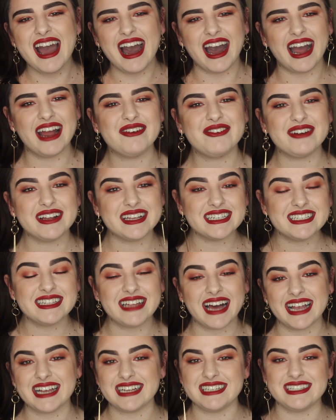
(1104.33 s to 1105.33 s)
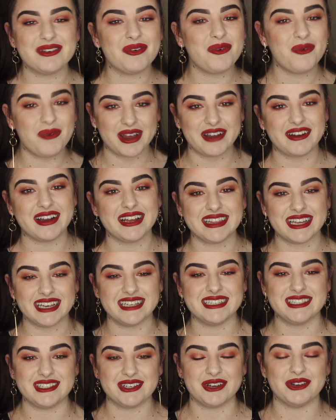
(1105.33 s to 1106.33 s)
I really liked wearing
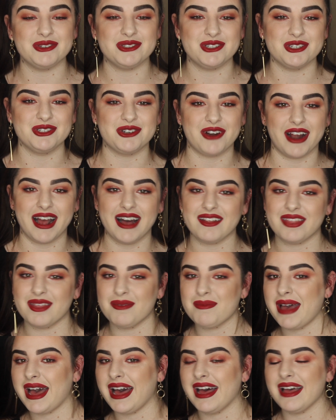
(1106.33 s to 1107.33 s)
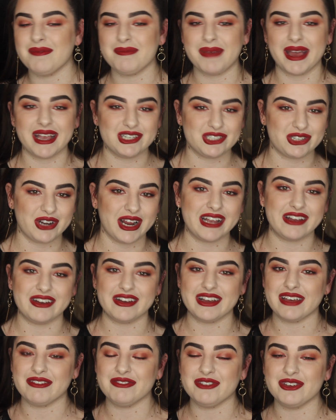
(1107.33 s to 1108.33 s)
these two to trial them out and make sure I
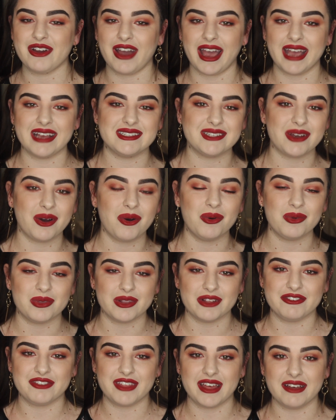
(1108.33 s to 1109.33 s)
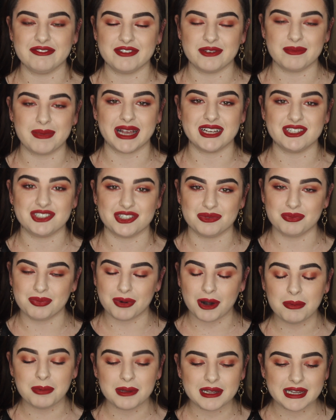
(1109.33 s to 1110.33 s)
could give you guys all of the information
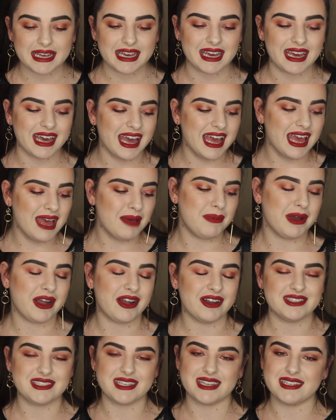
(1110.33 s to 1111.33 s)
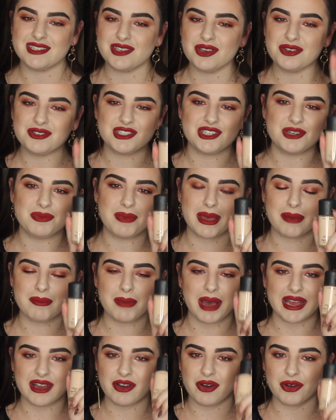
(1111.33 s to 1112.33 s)
properly, because this used to be
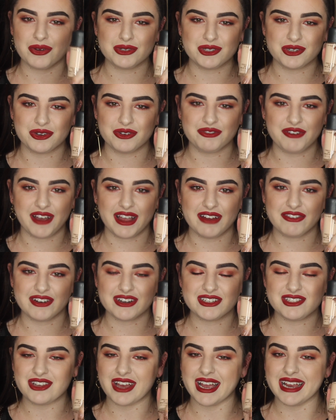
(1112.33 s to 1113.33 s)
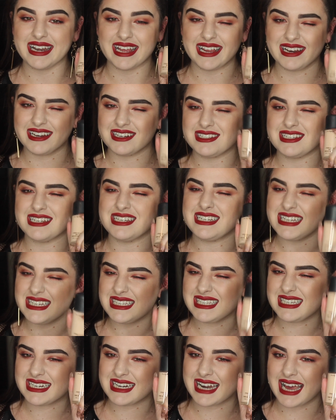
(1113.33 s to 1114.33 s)
my go-to favourite, so I needed to
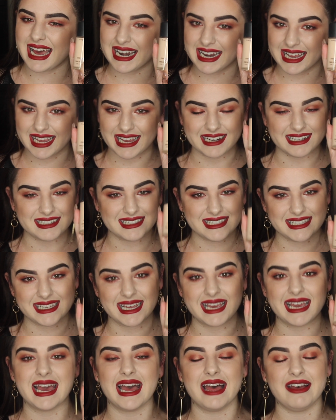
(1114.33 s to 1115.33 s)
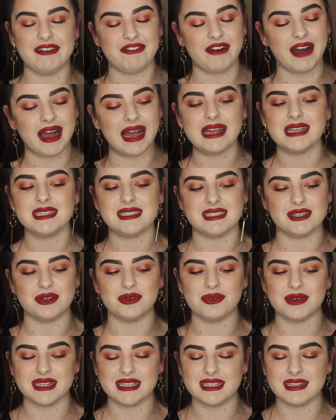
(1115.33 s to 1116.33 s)
test it out again and see if I
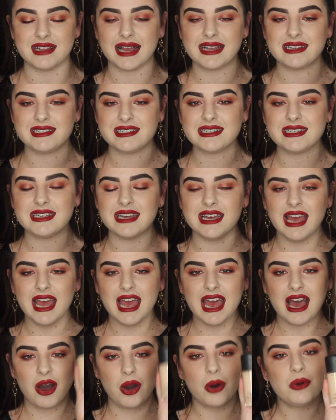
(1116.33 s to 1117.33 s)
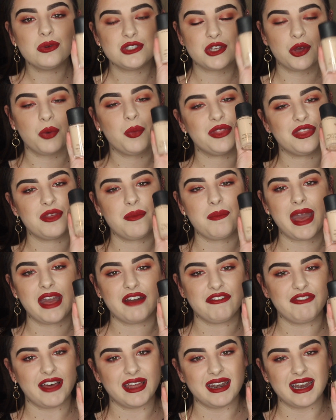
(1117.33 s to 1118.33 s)
still really liked it. Also with the
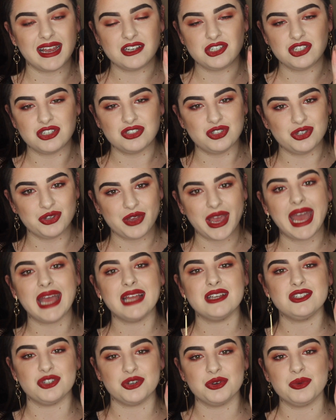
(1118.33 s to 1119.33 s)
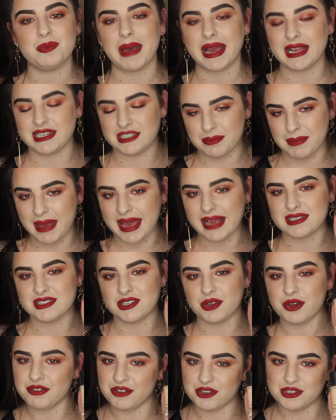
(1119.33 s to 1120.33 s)
MAC foundations, you can do back to MAC,
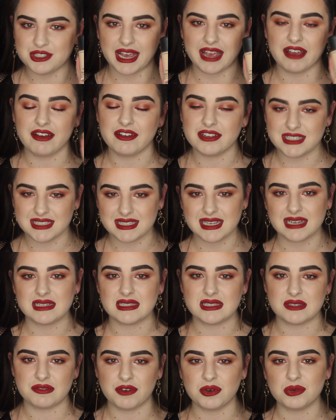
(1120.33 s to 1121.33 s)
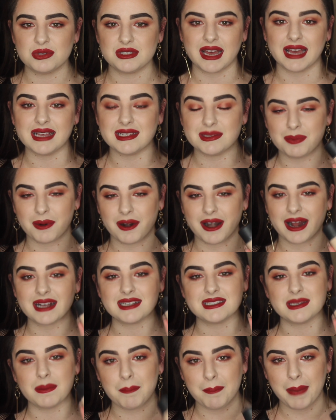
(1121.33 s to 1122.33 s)
so if you take 6 full-size
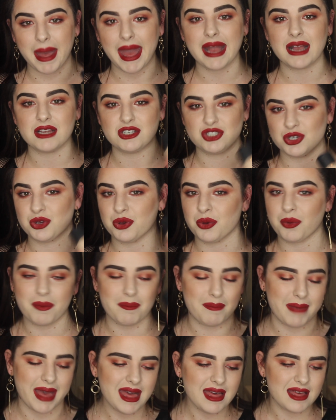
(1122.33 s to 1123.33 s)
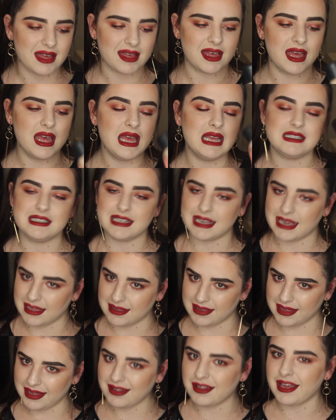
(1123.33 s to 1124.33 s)
products back to MAC
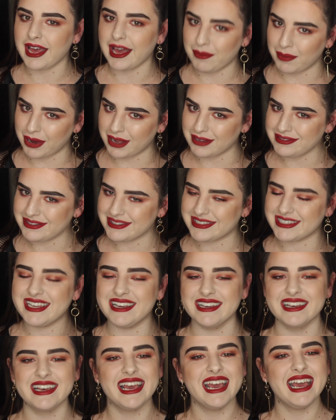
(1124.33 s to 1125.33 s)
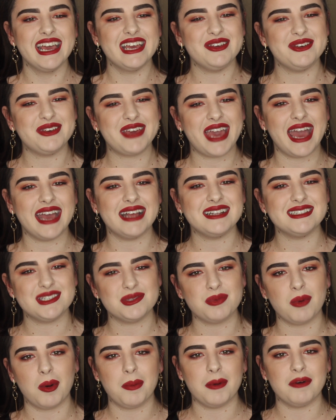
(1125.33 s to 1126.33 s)
together at once, you can
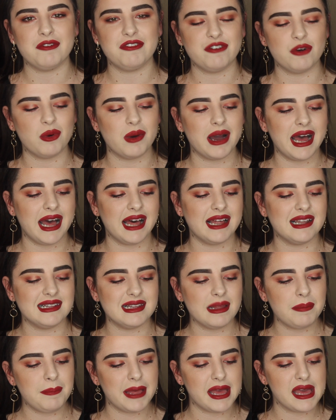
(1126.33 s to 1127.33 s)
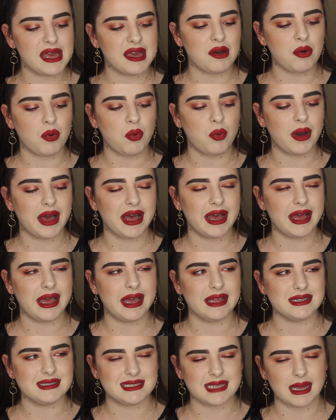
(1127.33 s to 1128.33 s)
swap it for a lippy or
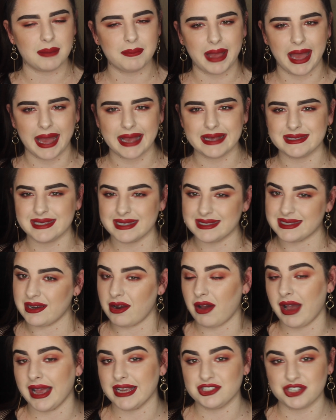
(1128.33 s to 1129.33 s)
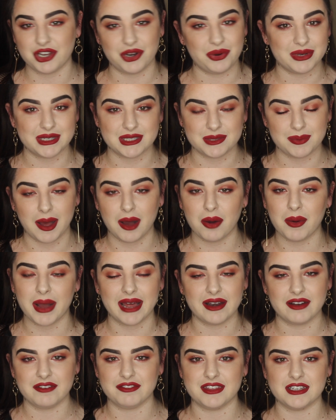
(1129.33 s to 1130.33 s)
in some cases an eyeshadow as well
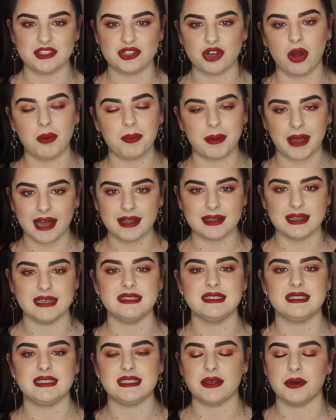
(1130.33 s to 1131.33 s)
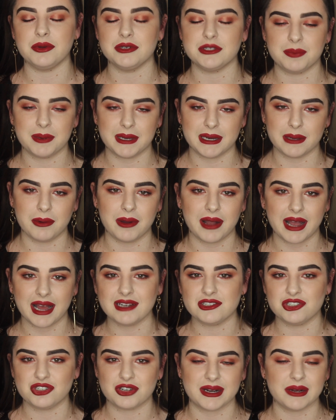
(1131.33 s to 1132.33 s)
out of the top colours, so depending what
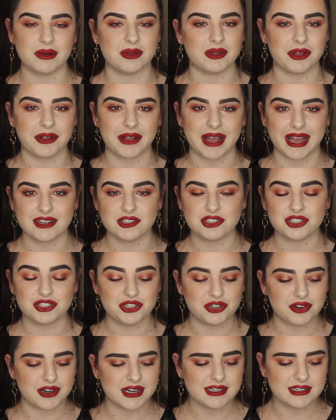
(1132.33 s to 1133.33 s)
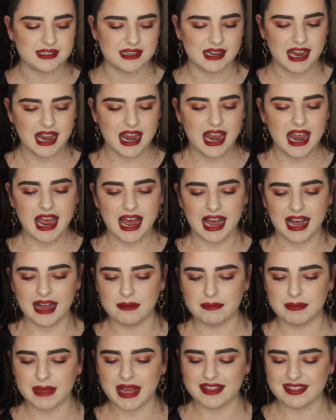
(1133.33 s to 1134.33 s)
country or location you're in.
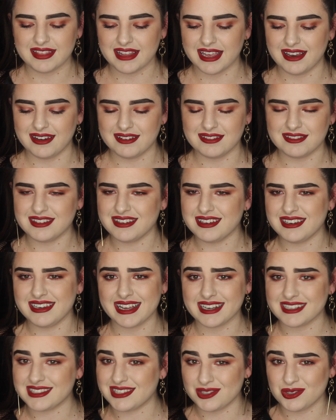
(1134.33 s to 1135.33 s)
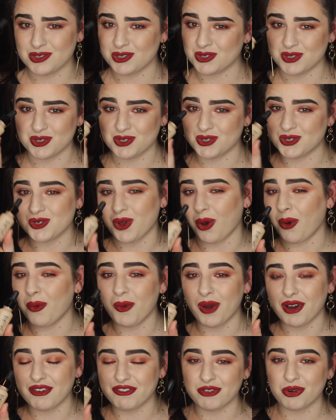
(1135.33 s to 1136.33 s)
And then NYX is just
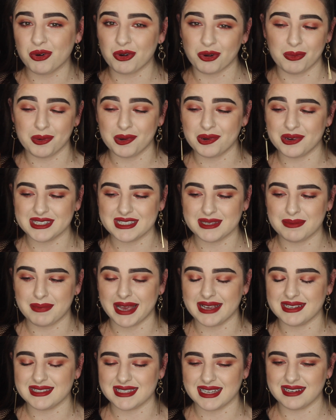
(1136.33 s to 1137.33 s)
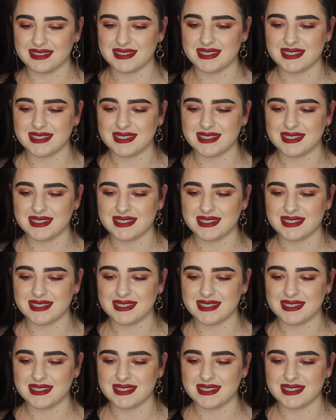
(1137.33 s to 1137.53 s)
so affordable, it's amazing.